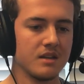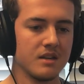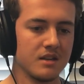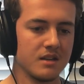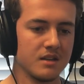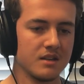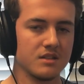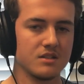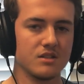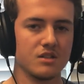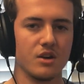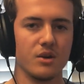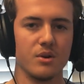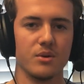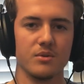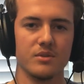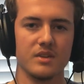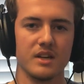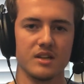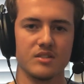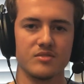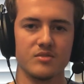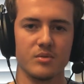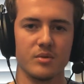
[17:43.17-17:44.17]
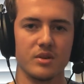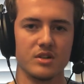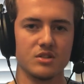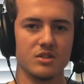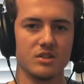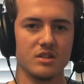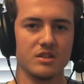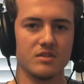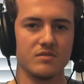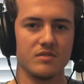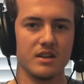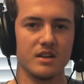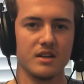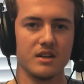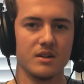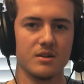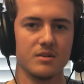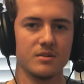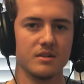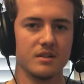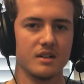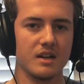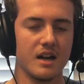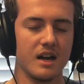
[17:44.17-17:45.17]
So thanks for watching this video.
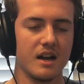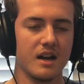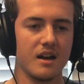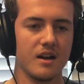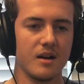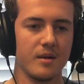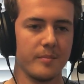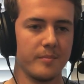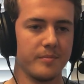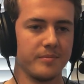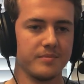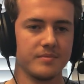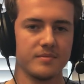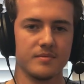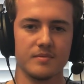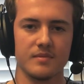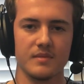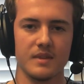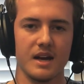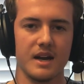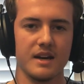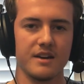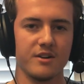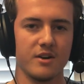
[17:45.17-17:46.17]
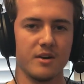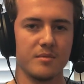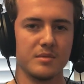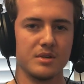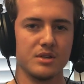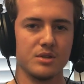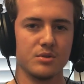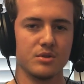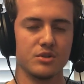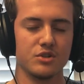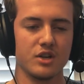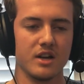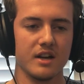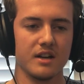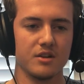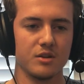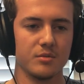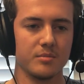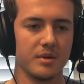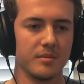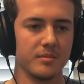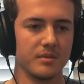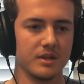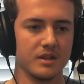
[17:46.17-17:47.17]
I know I'm a newer channel, but
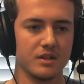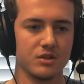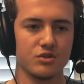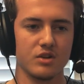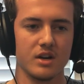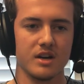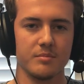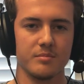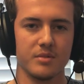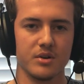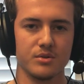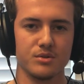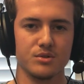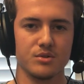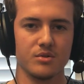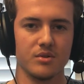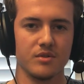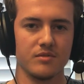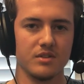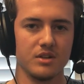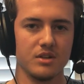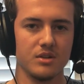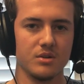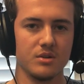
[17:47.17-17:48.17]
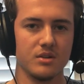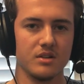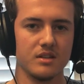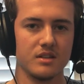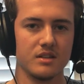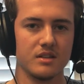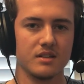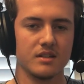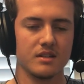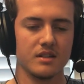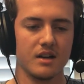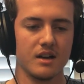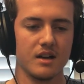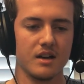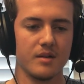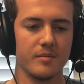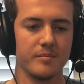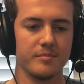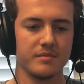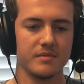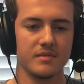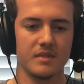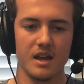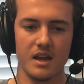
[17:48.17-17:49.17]
I'm going to try to post a review
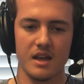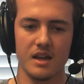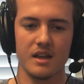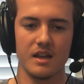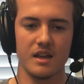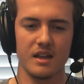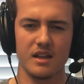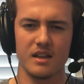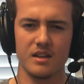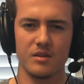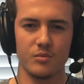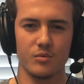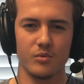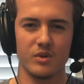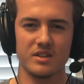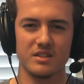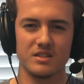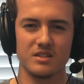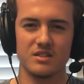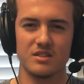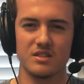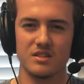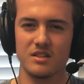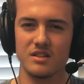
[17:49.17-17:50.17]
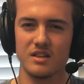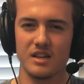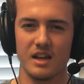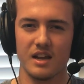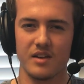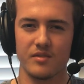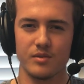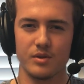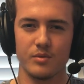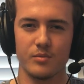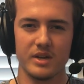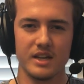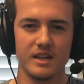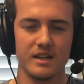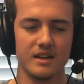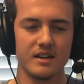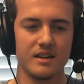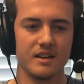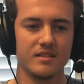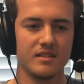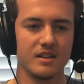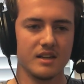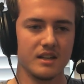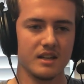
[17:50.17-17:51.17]
once every weekend, I
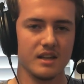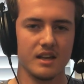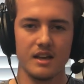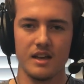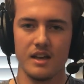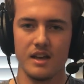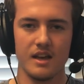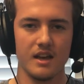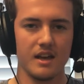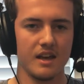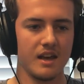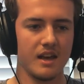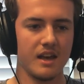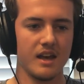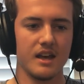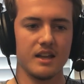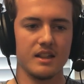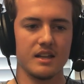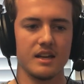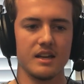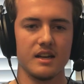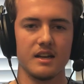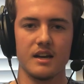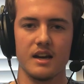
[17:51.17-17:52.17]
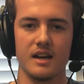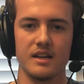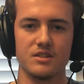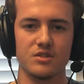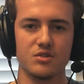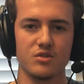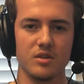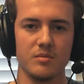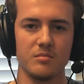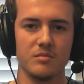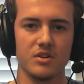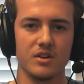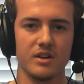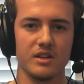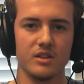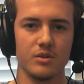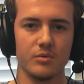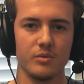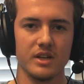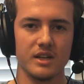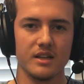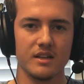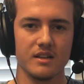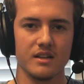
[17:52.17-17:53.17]
think, and then I stream during the
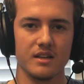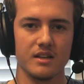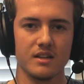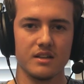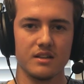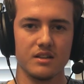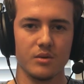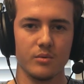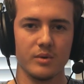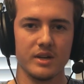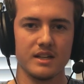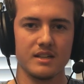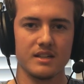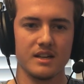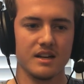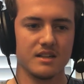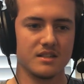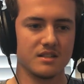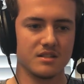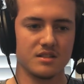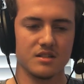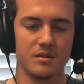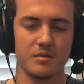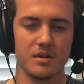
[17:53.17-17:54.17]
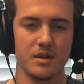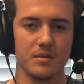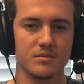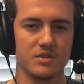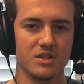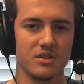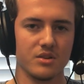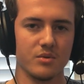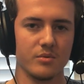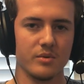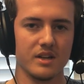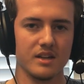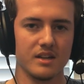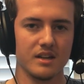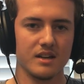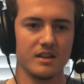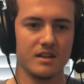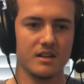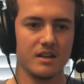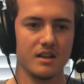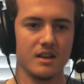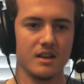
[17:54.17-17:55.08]
weekdays and sometimes on the weekend.